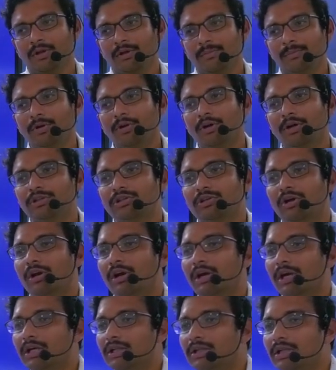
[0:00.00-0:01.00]
Because
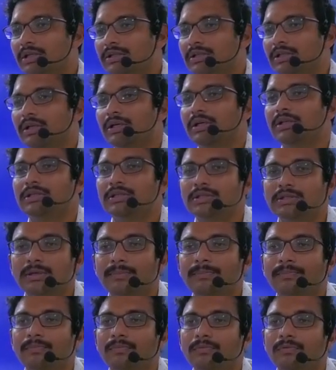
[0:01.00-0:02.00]
already there is a
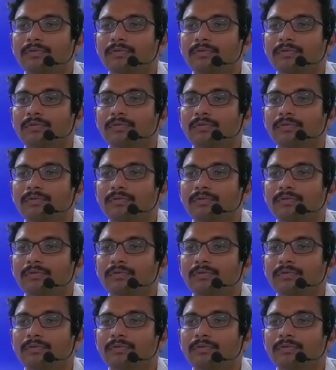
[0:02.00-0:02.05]
criticism.